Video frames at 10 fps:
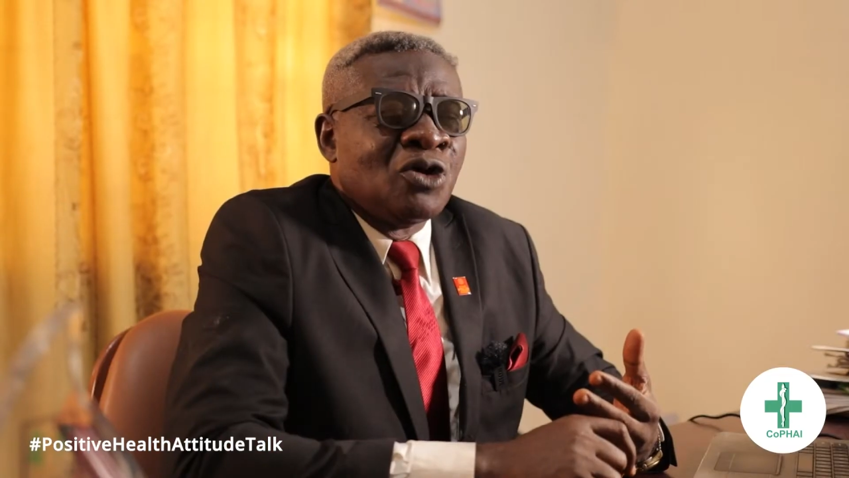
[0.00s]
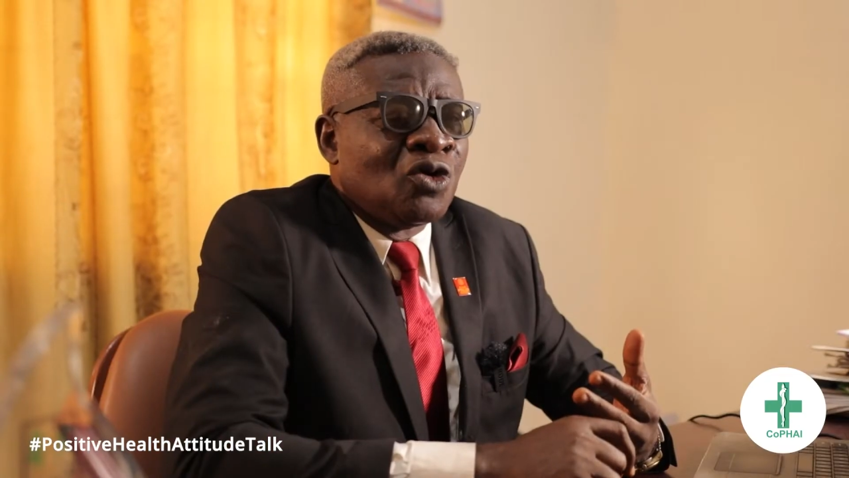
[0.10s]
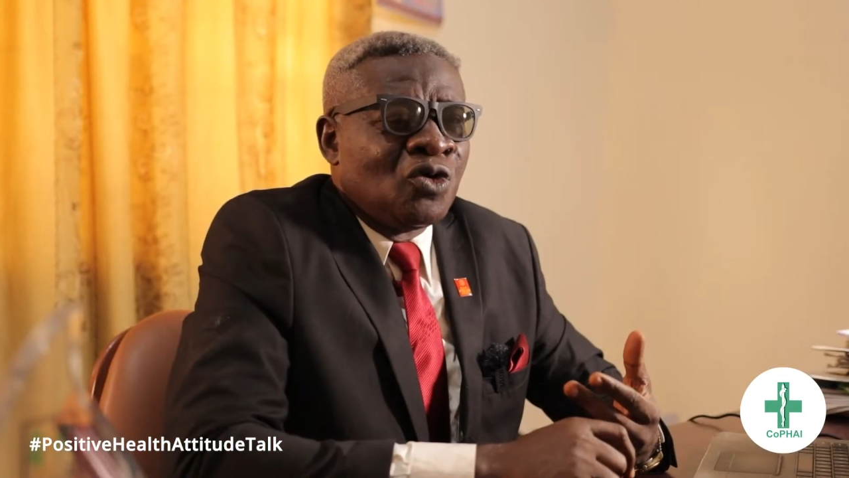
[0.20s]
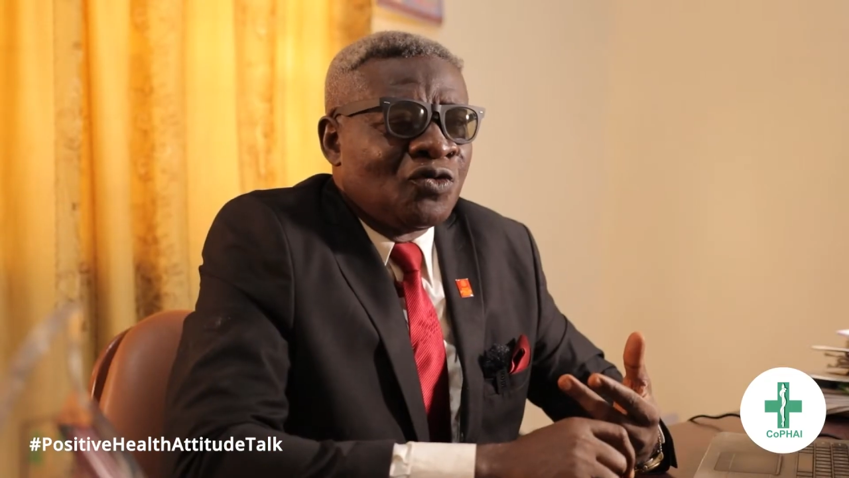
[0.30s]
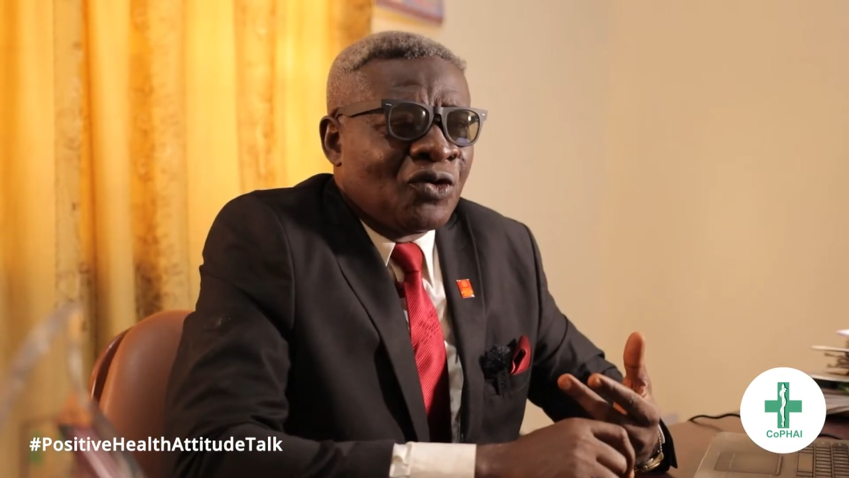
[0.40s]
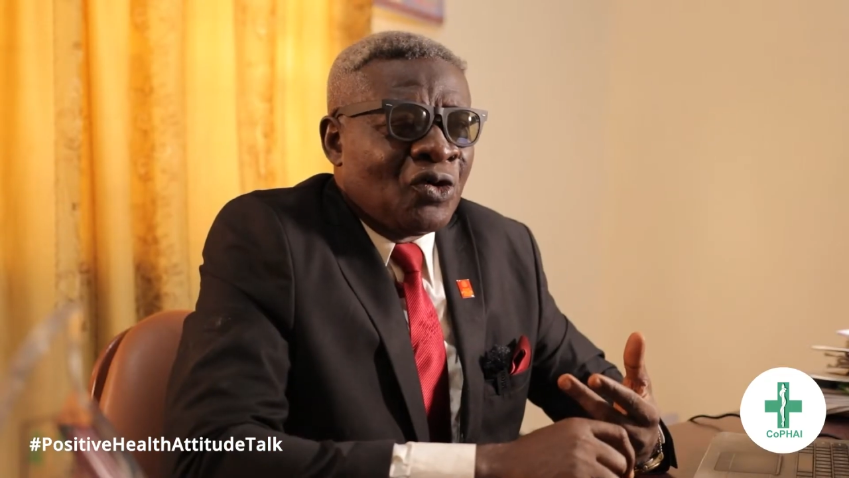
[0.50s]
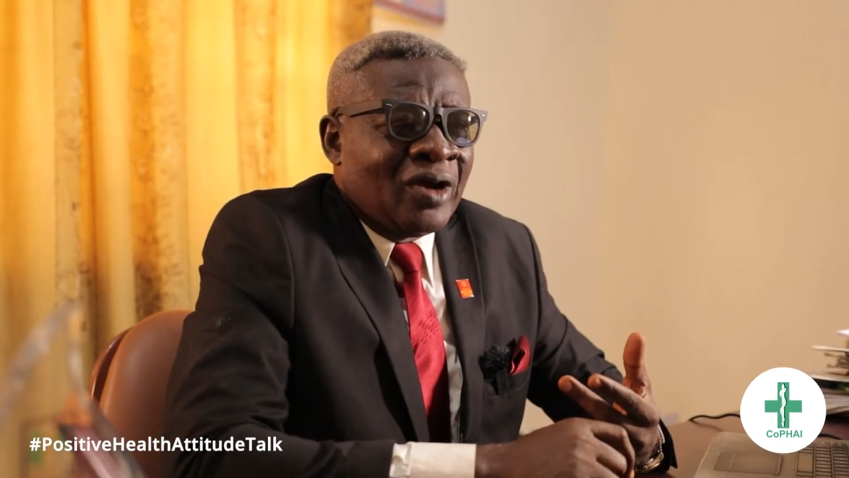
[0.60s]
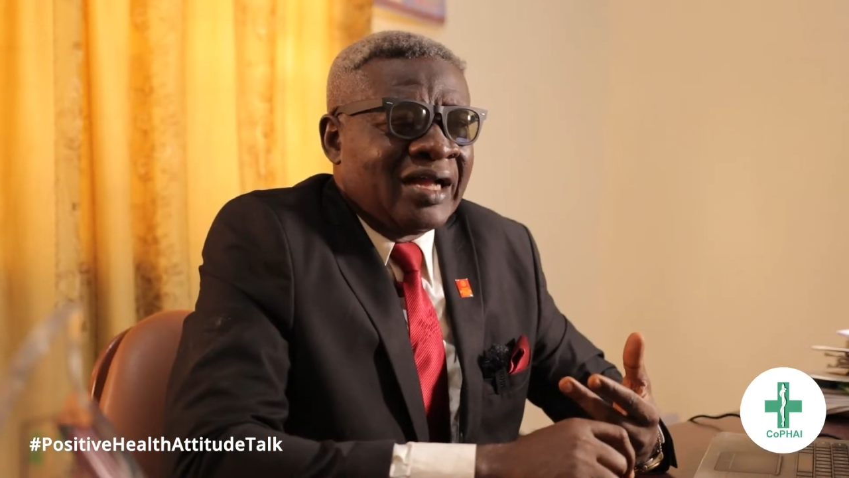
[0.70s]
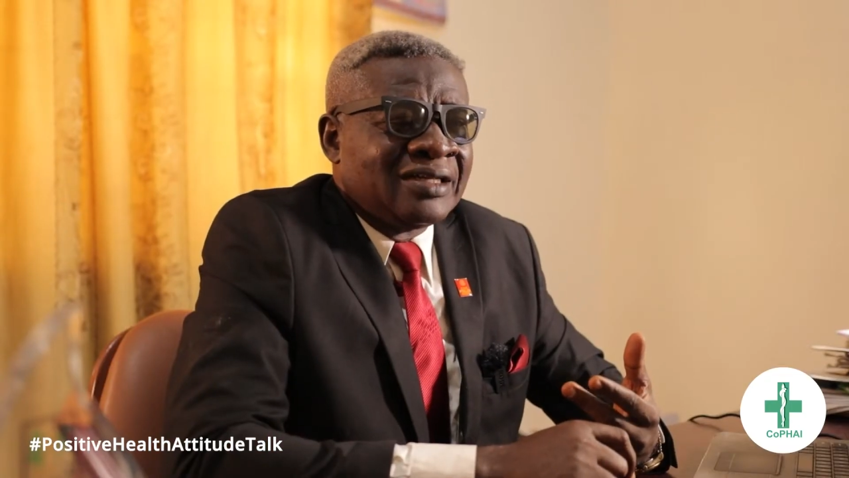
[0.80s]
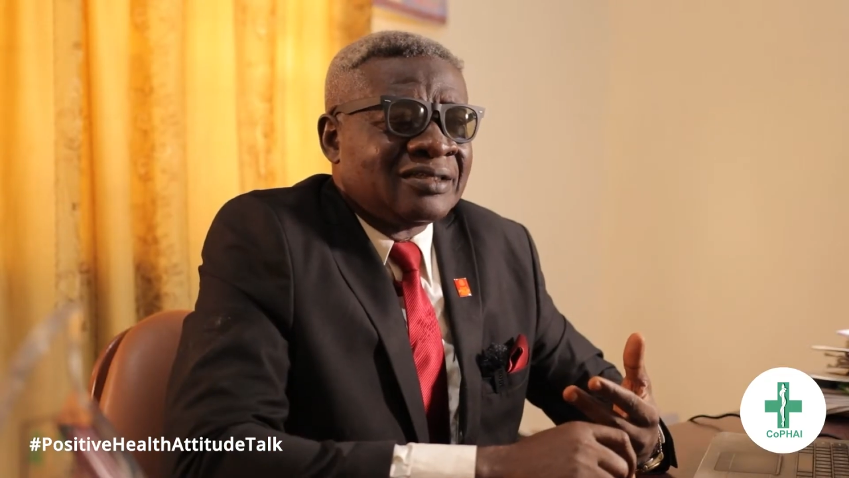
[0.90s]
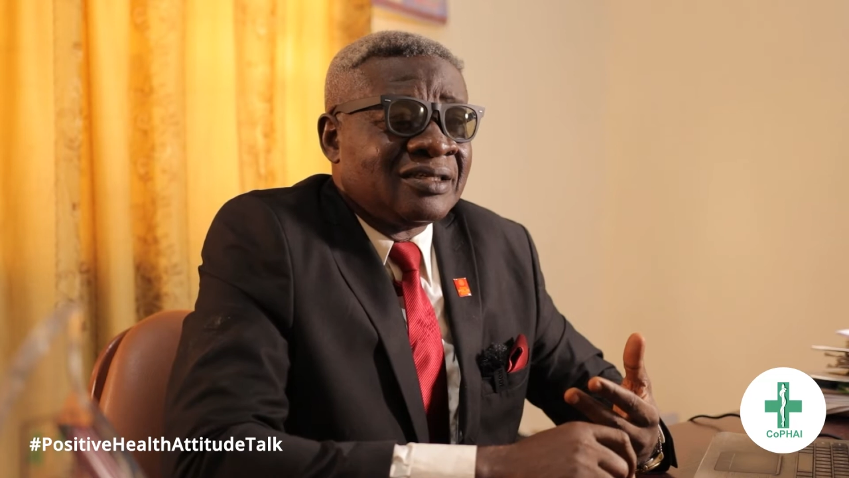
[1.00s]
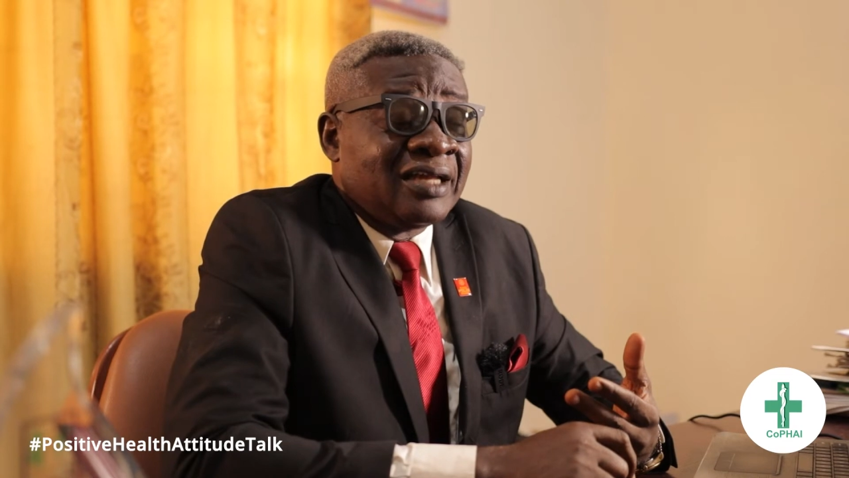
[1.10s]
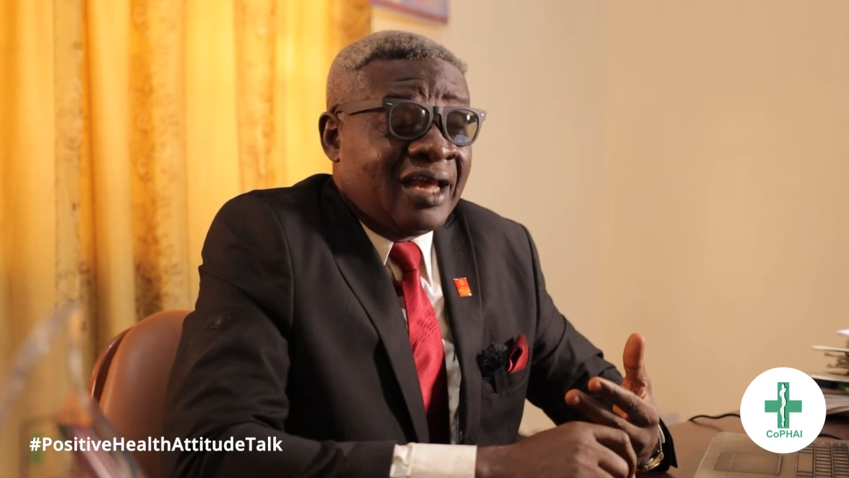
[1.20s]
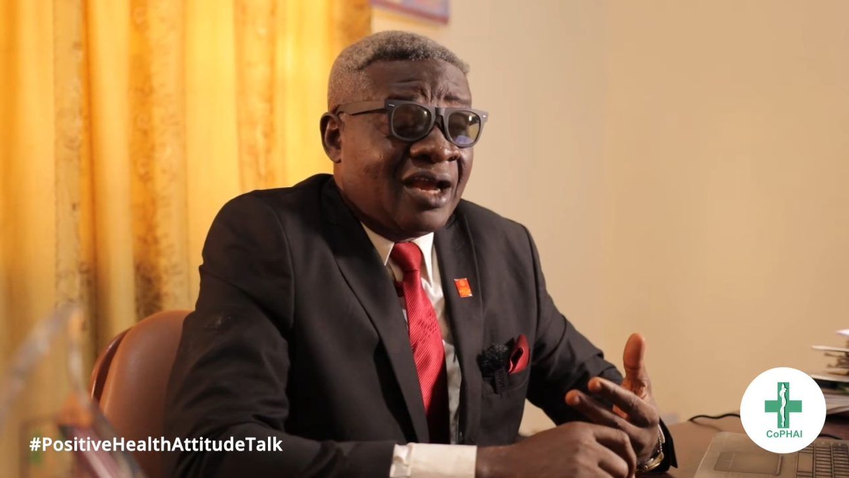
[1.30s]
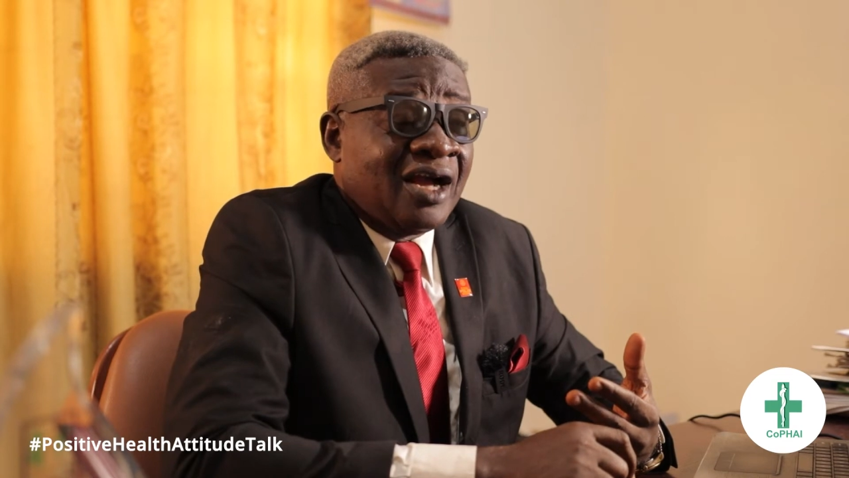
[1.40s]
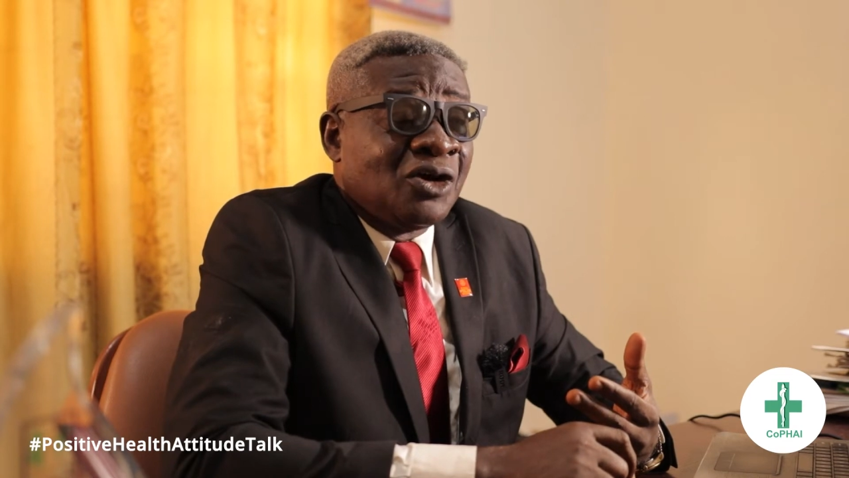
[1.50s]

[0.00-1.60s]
not good for your health. They